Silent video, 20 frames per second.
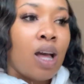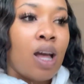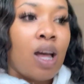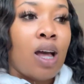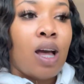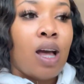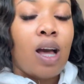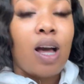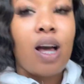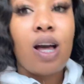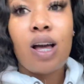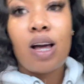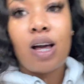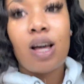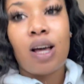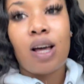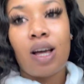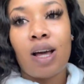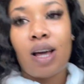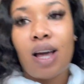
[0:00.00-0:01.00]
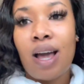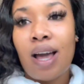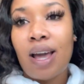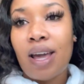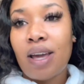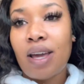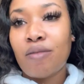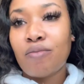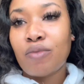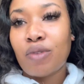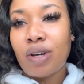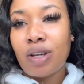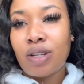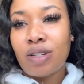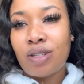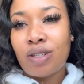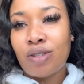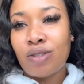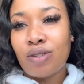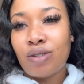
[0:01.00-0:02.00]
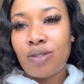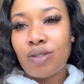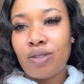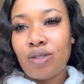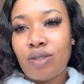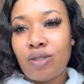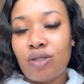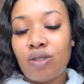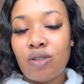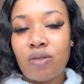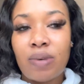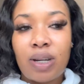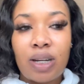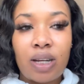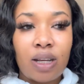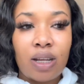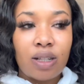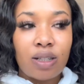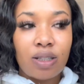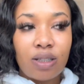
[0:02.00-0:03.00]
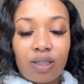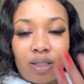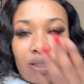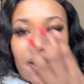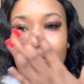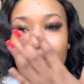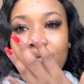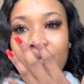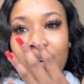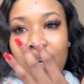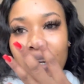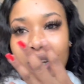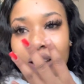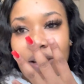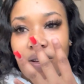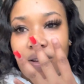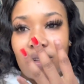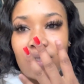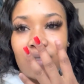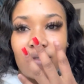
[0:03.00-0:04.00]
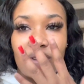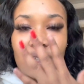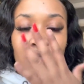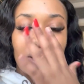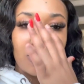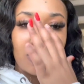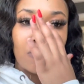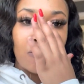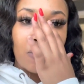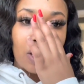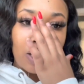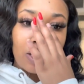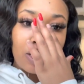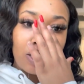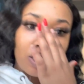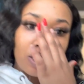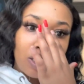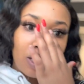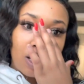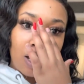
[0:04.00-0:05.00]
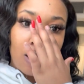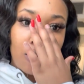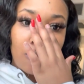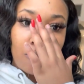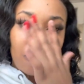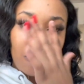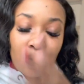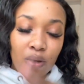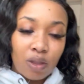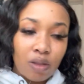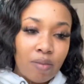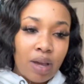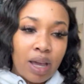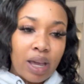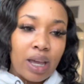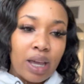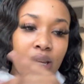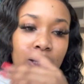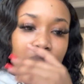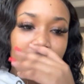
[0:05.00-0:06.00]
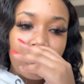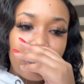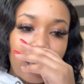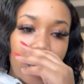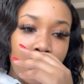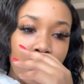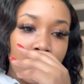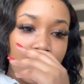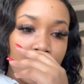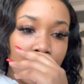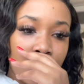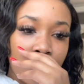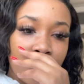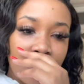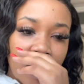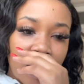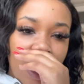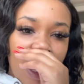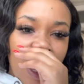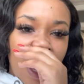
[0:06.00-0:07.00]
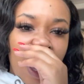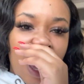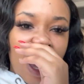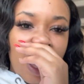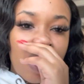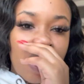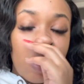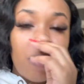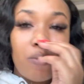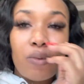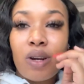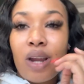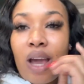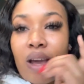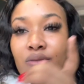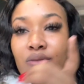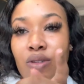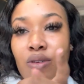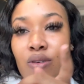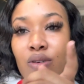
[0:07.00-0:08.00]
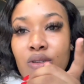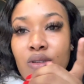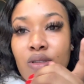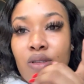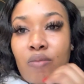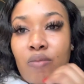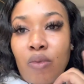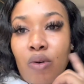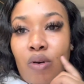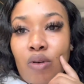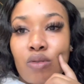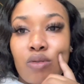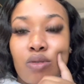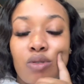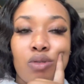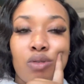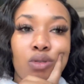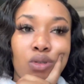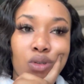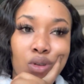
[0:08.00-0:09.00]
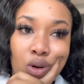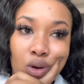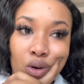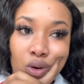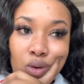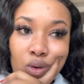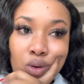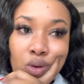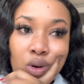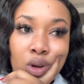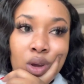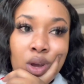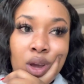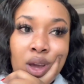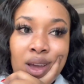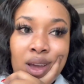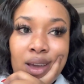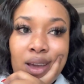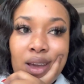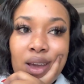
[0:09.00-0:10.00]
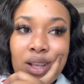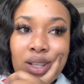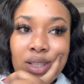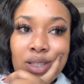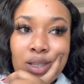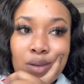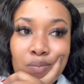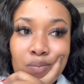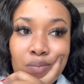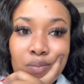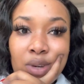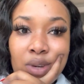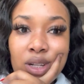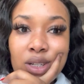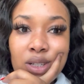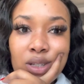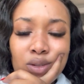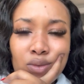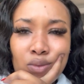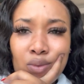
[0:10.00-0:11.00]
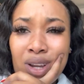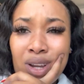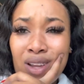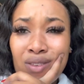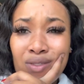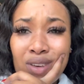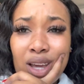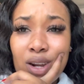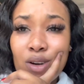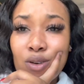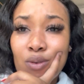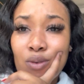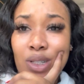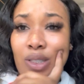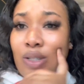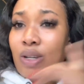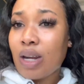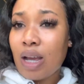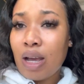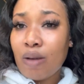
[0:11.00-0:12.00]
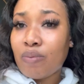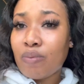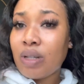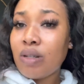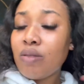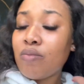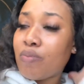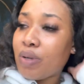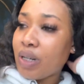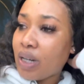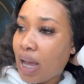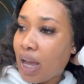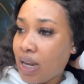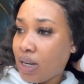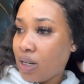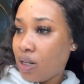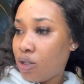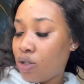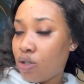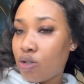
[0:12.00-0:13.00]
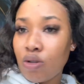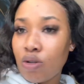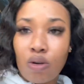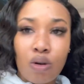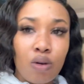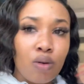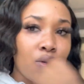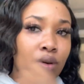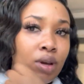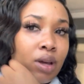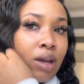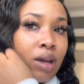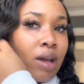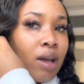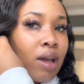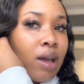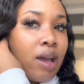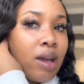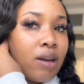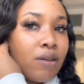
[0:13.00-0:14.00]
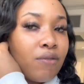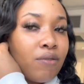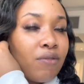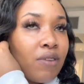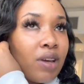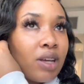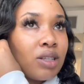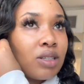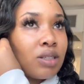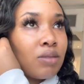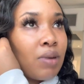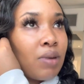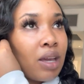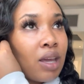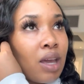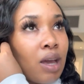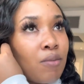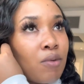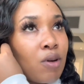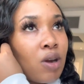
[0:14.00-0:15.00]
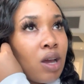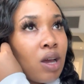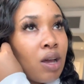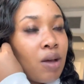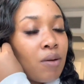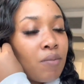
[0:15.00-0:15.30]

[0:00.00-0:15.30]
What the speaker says: I am going to do my nails. Finally going to make this mess, both my hands and toes, and then I'm gonna have to go to the mall to go and submit whatever. I don't know what's gonna happen, but I need to go and fix my camera